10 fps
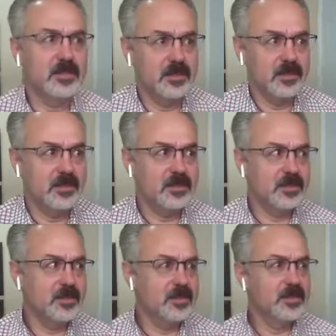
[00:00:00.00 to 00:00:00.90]

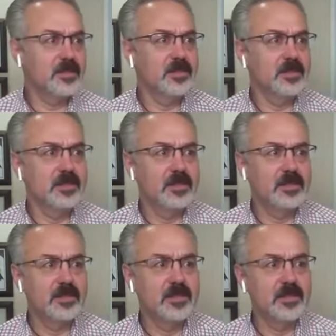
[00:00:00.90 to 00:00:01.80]

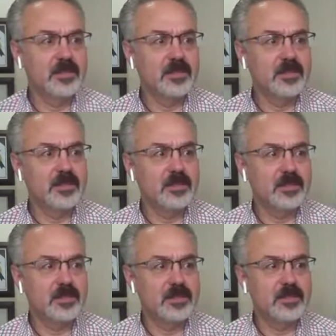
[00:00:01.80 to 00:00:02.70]

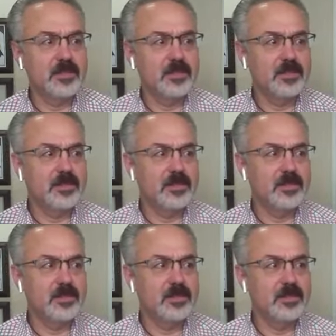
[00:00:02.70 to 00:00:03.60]

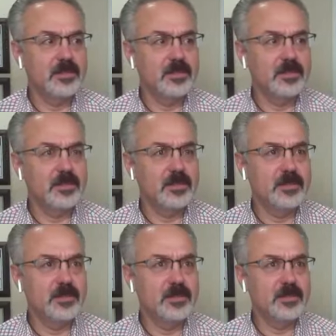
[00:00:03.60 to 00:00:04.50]

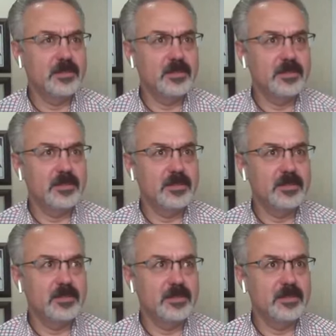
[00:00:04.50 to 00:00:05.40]

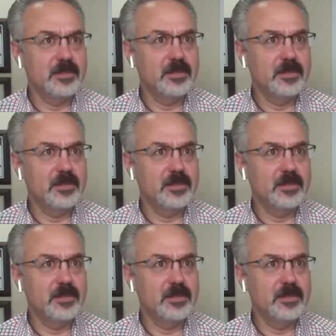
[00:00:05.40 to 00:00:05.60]
[no speech]